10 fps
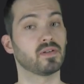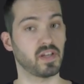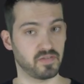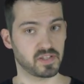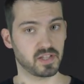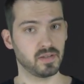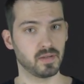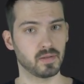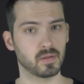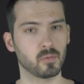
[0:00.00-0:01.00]
deficit,
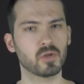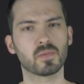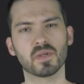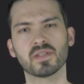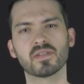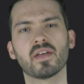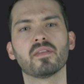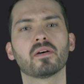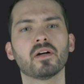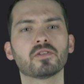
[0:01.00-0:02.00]
which means that
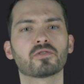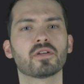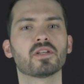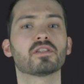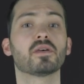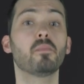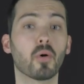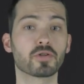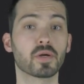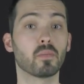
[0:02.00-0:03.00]
the country is
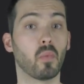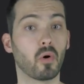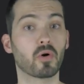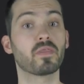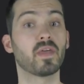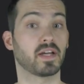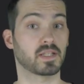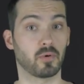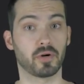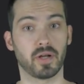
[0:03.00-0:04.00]
importing more than
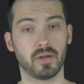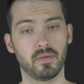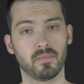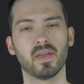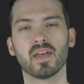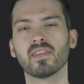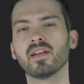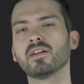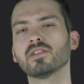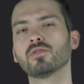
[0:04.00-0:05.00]
exporting, and
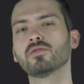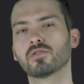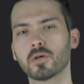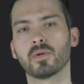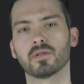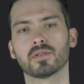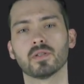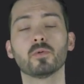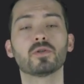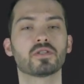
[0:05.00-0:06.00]
then also surplus,
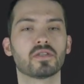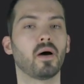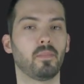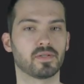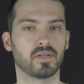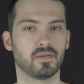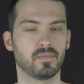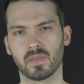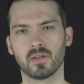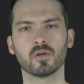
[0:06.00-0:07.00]
which is the opposite.
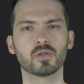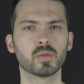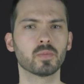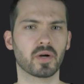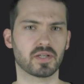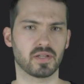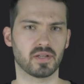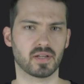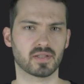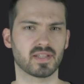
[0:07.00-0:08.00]
The Consumer Price
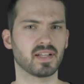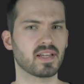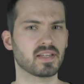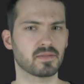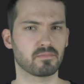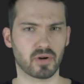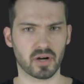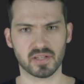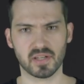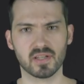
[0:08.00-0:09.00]
Index tells us
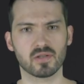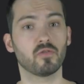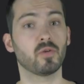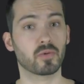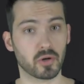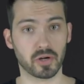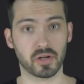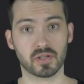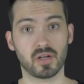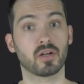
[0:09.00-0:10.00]
prices of
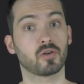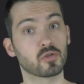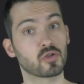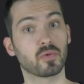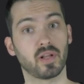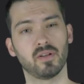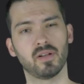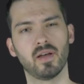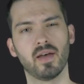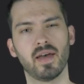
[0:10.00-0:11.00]
products on a consumer
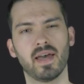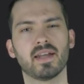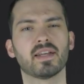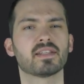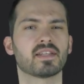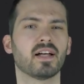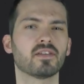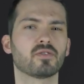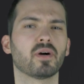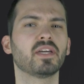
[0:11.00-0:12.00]
level, and it is
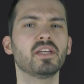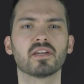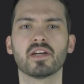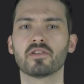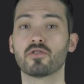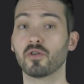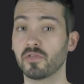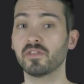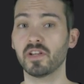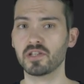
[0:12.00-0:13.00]
also a key indicator of
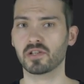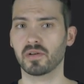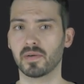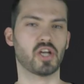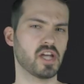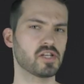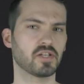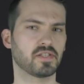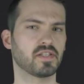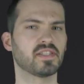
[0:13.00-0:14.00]
inflation.
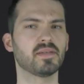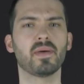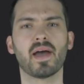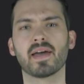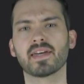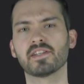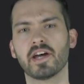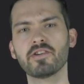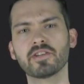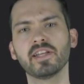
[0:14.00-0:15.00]
Changes in CPI can
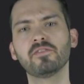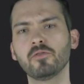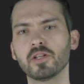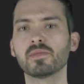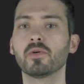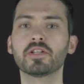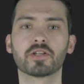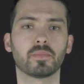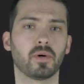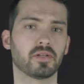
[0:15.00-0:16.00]
directly influence
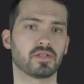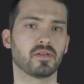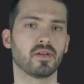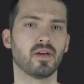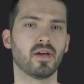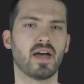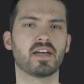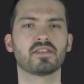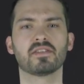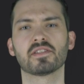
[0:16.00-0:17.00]
monetary policy,
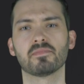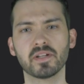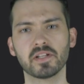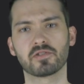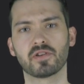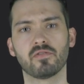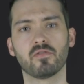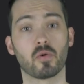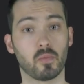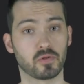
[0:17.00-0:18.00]
as it is mandatory
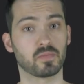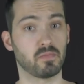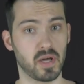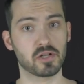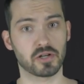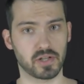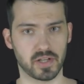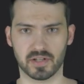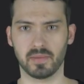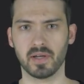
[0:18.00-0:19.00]
for most major
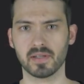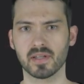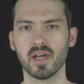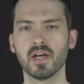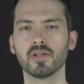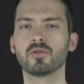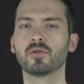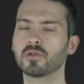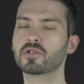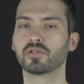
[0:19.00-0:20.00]
central banks to
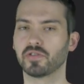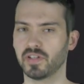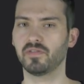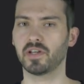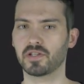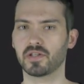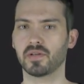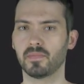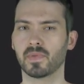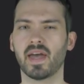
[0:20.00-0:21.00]
control the inflation.
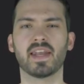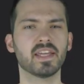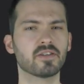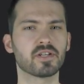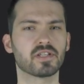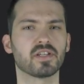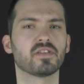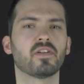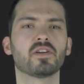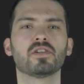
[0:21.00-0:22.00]
An increase in
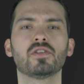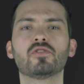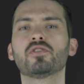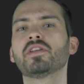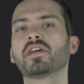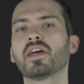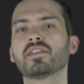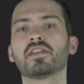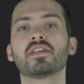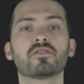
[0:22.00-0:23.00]
inflation usually
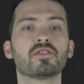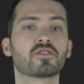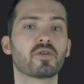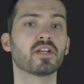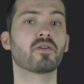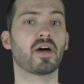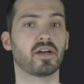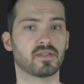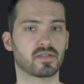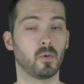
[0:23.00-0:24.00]
indicates an increased rate
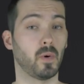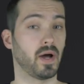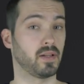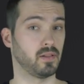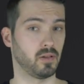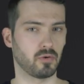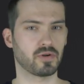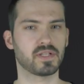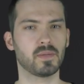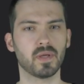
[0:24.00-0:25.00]
rise, while
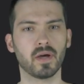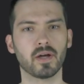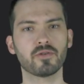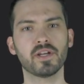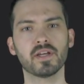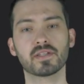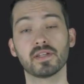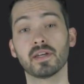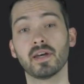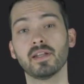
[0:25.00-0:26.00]
lower CPI readings
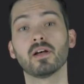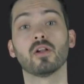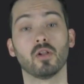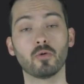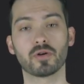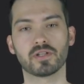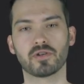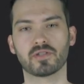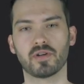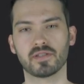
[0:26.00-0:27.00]
indicate lower
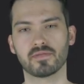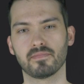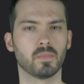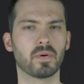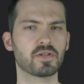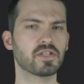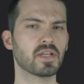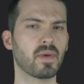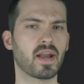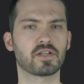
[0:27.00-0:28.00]
interest rates. The
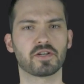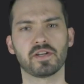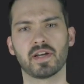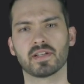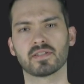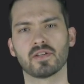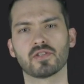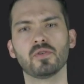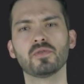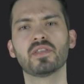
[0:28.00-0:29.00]
Purchasing Manager Index
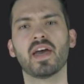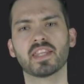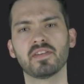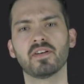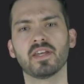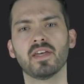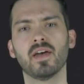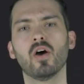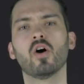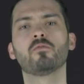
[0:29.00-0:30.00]
shows the activity
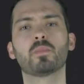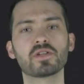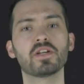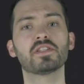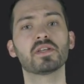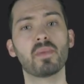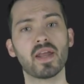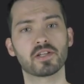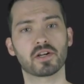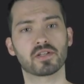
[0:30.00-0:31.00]
of purchasing
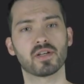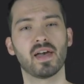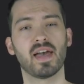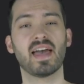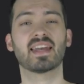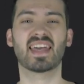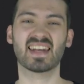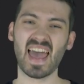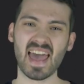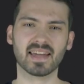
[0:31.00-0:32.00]
managers and
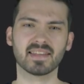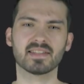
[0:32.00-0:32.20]
can act